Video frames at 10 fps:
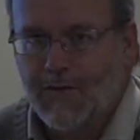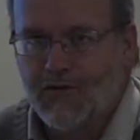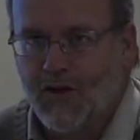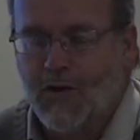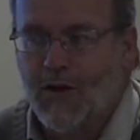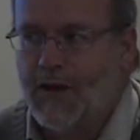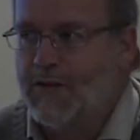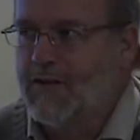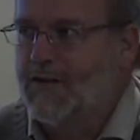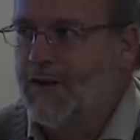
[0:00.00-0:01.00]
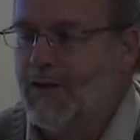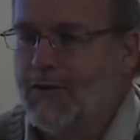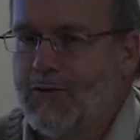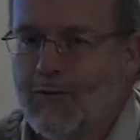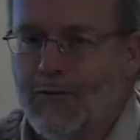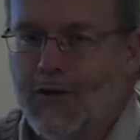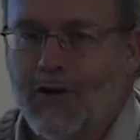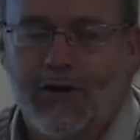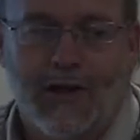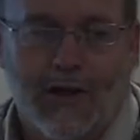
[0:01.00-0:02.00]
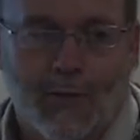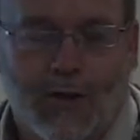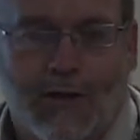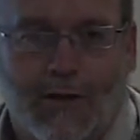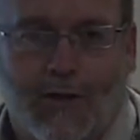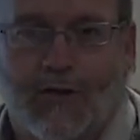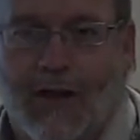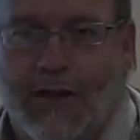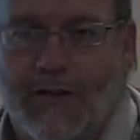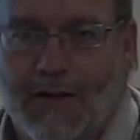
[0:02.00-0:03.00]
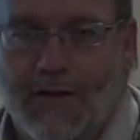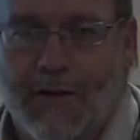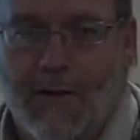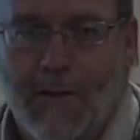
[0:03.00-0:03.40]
generated this little ditty, but it goes like this.